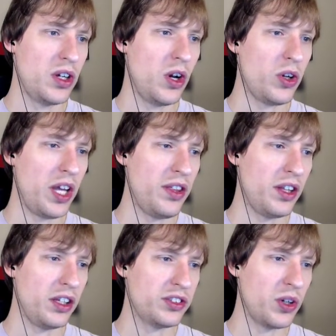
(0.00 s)
Okay,
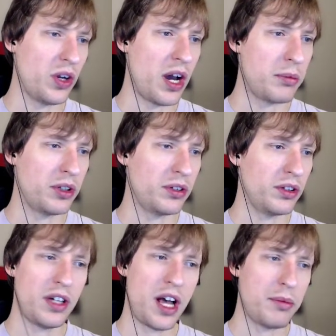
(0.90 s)
then let's go to Ama
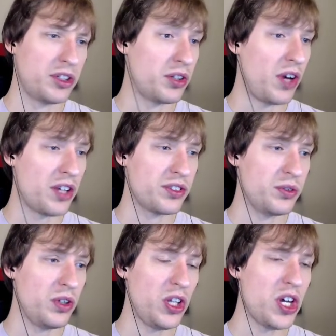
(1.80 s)

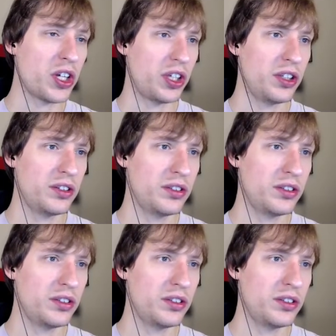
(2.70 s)
Amaterasu to look.